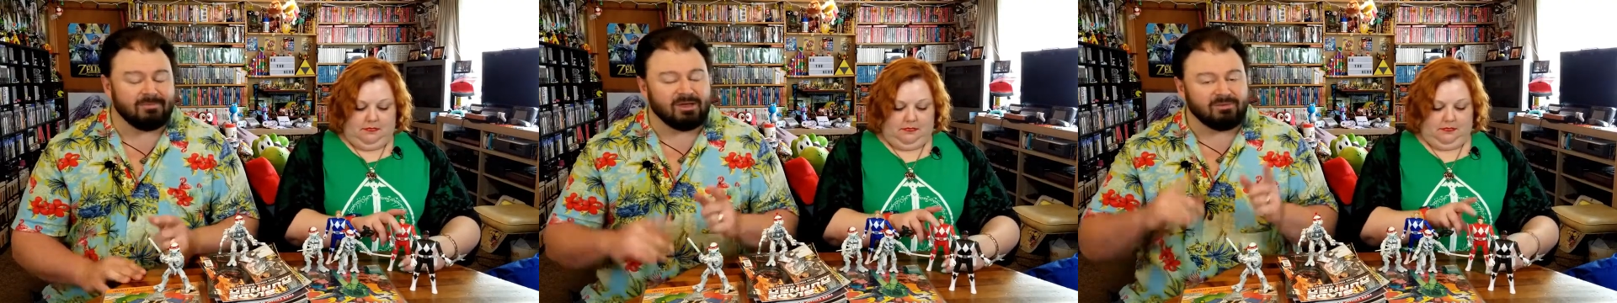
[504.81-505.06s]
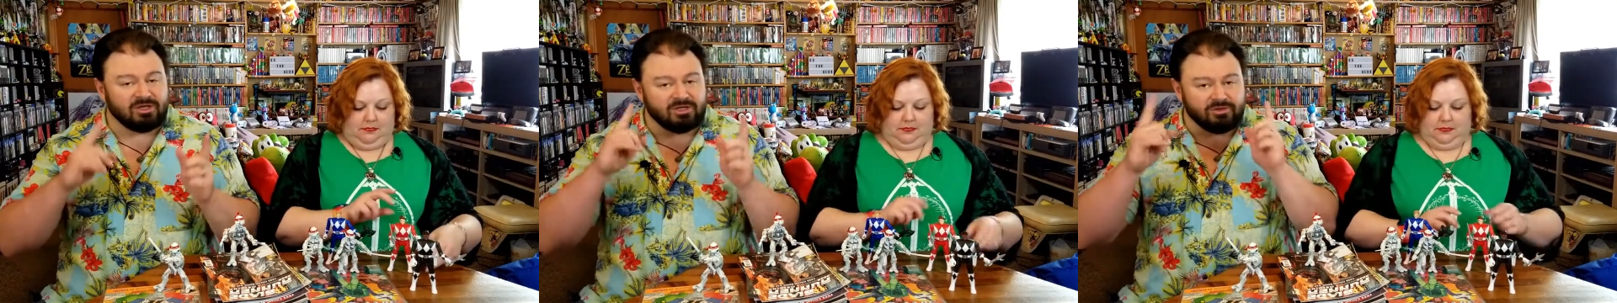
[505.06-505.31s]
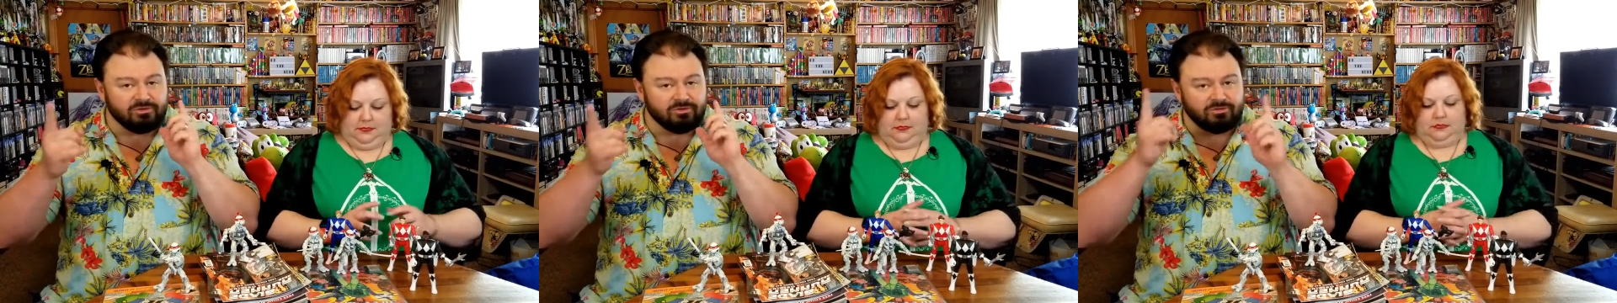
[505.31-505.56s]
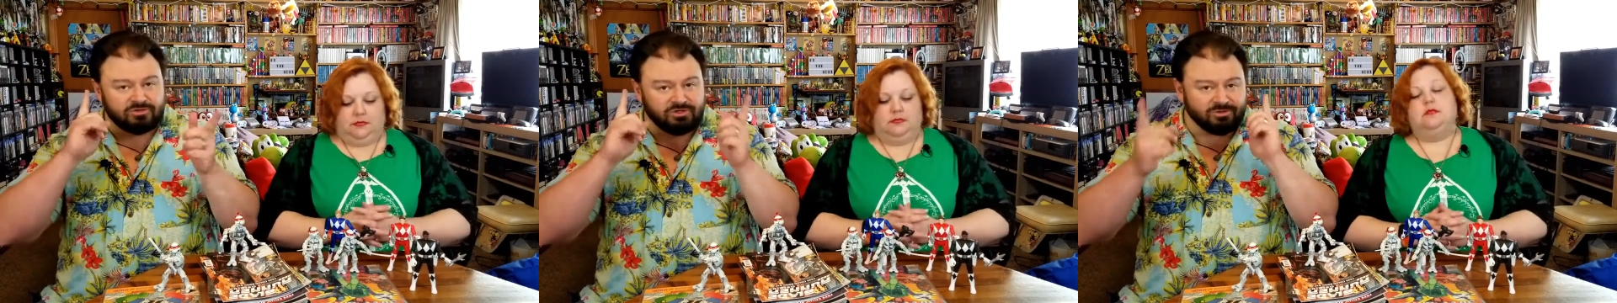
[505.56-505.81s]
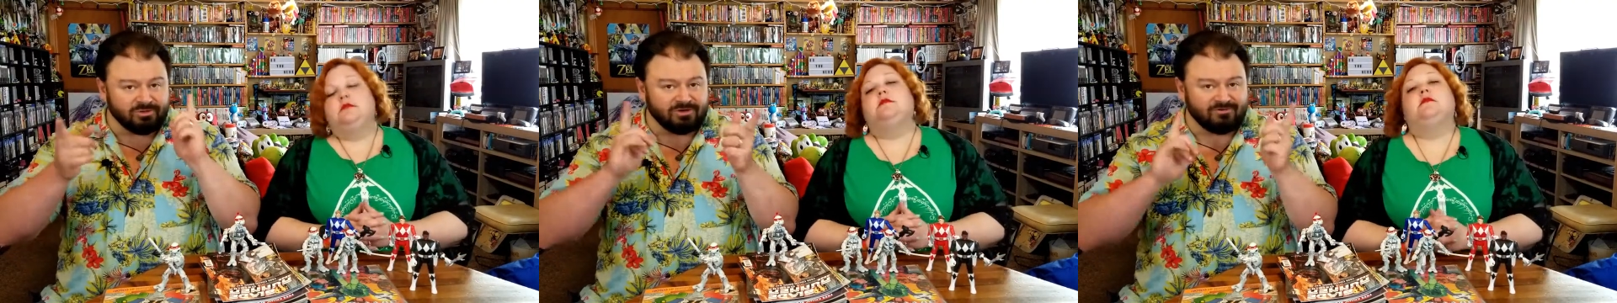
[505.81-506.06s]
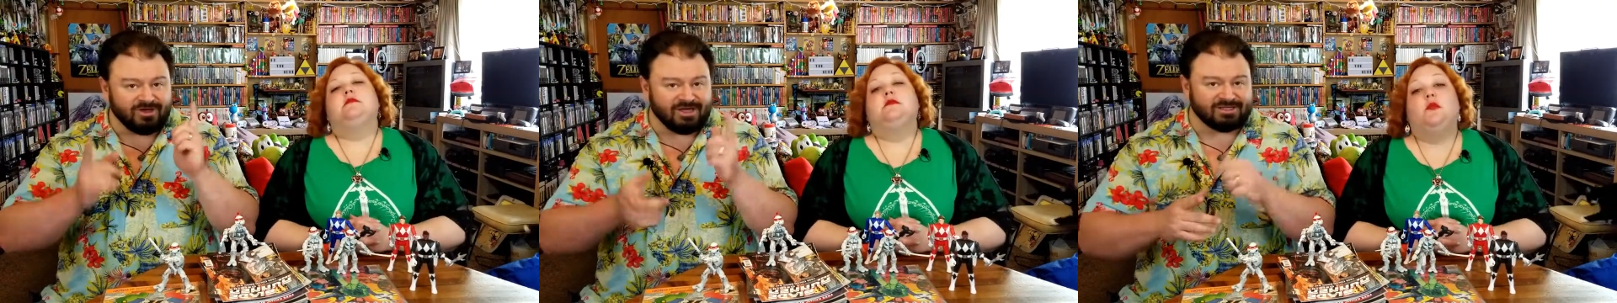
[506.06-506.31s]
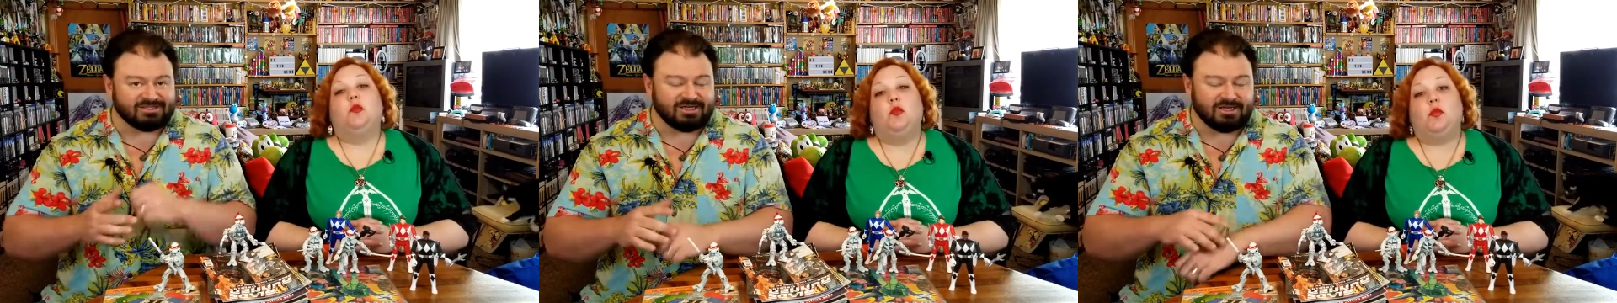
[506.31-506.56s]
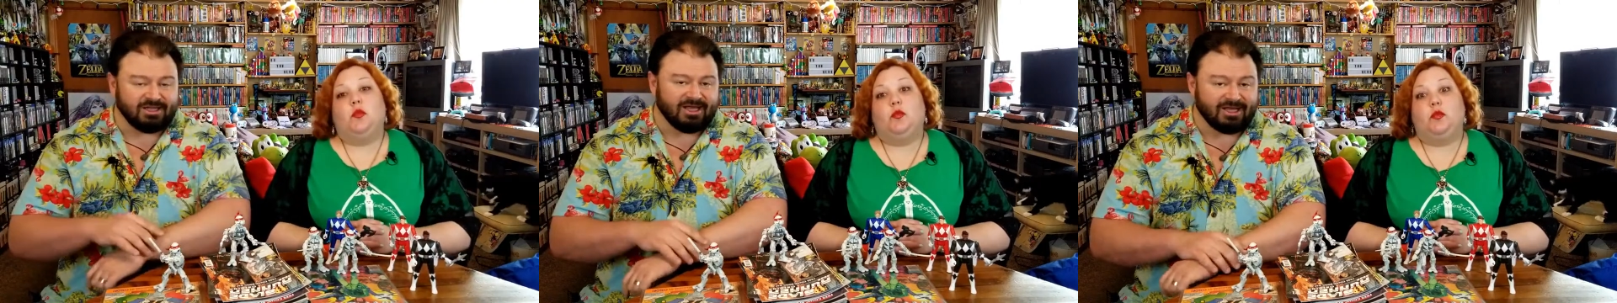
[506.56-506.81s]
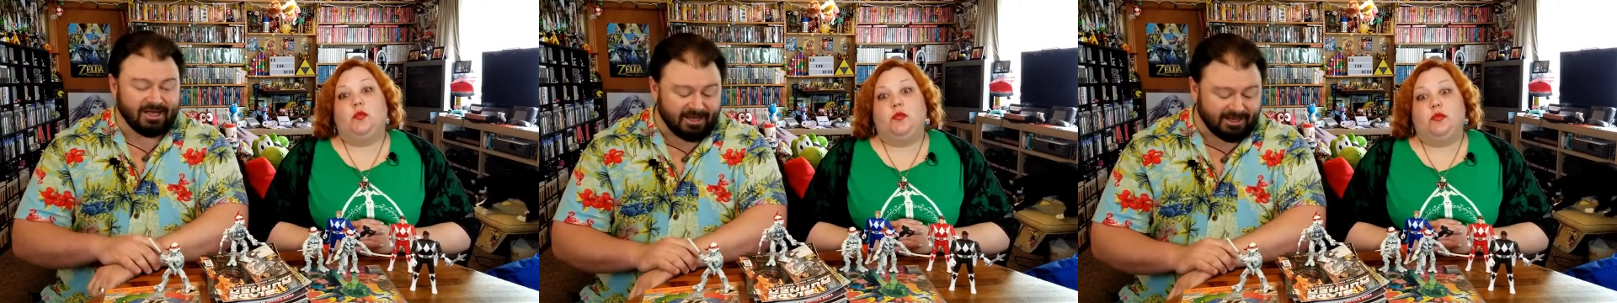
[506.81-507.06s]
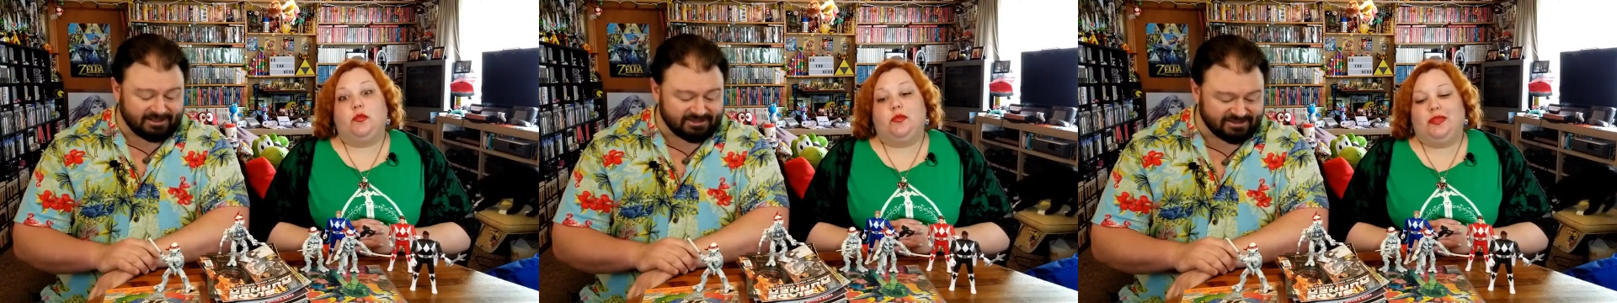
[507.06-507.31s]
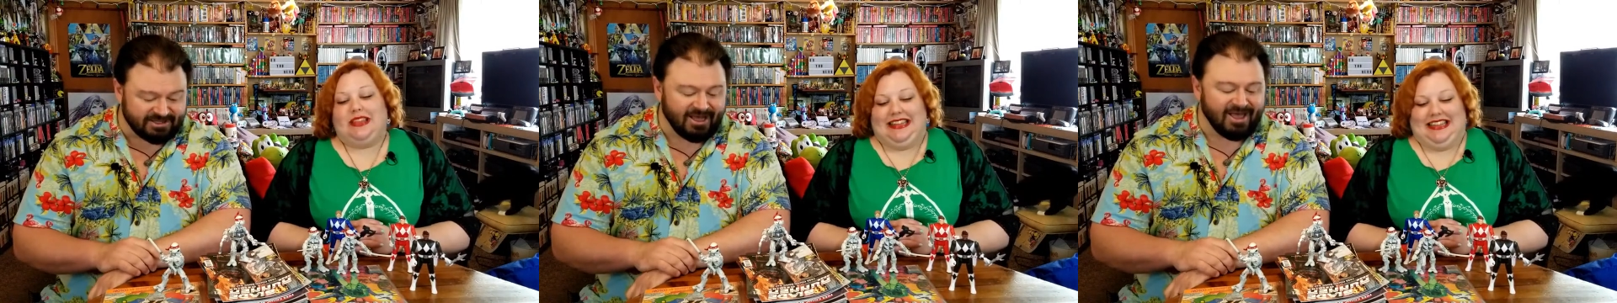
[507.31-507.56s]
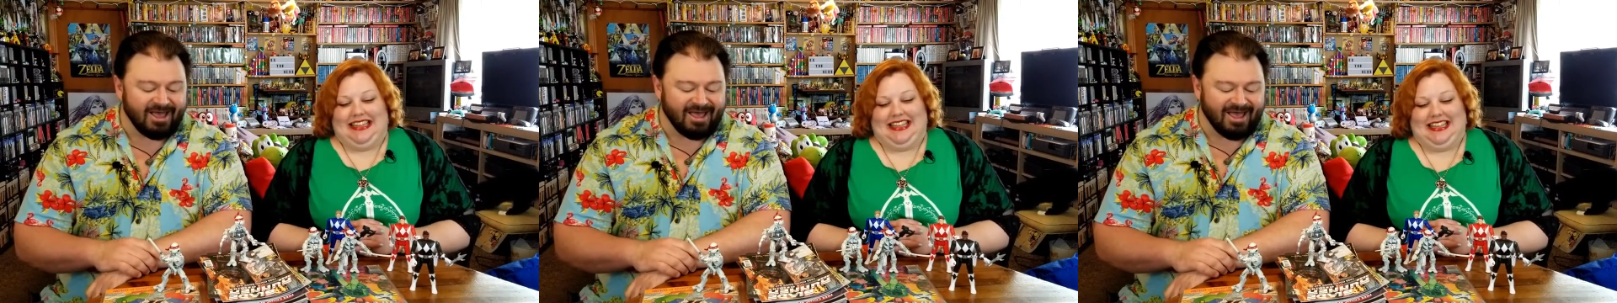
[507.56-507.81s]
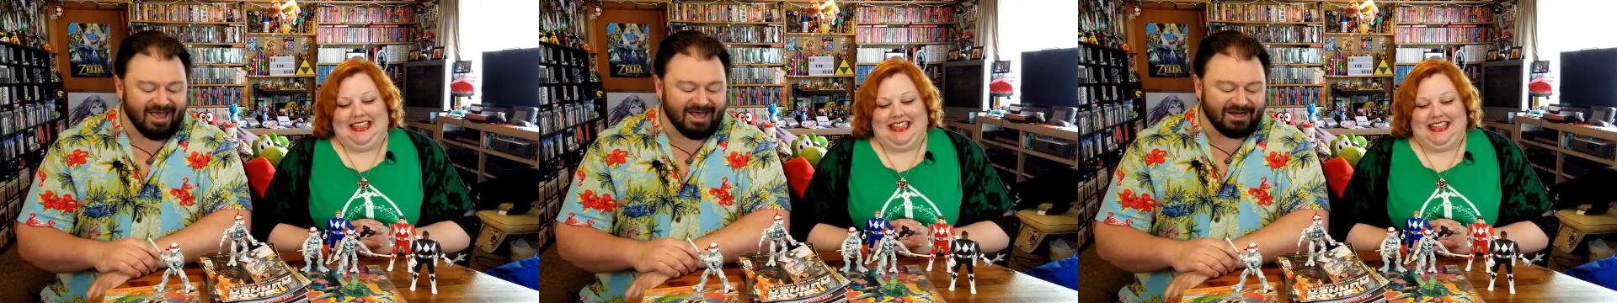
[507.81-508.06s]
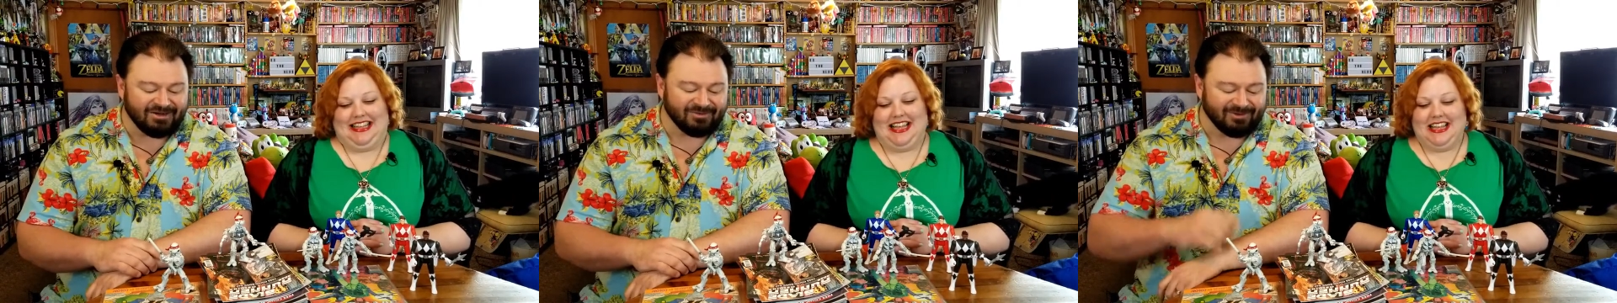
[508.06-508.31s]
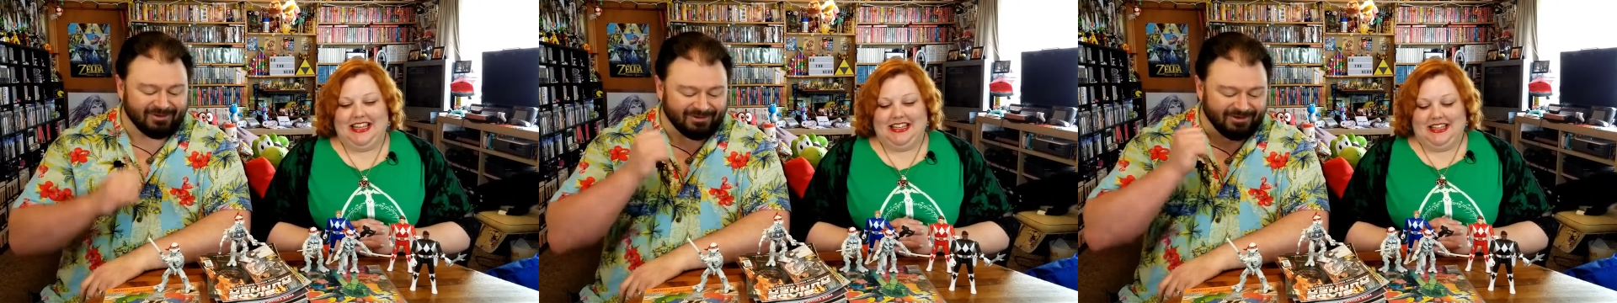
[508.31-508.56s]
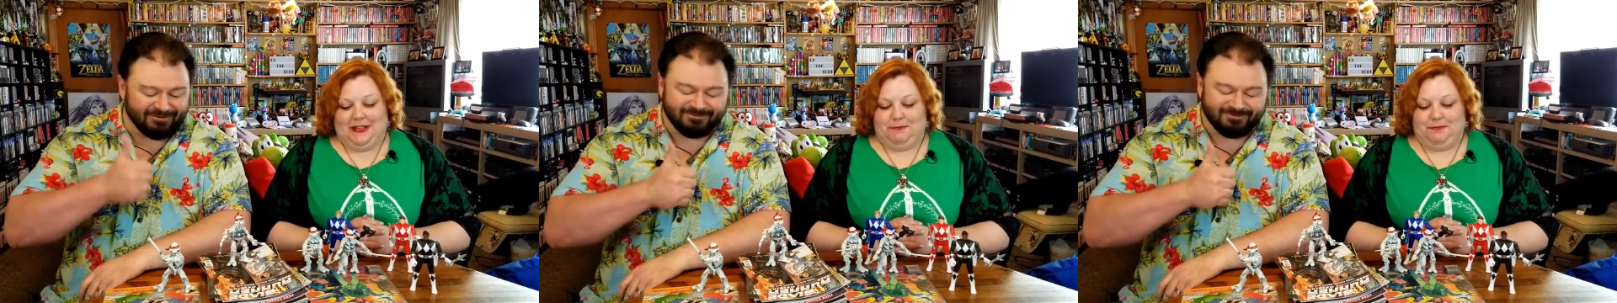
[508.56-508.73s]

Speaker 1: Maybe you knew in advance, unlike us, and you were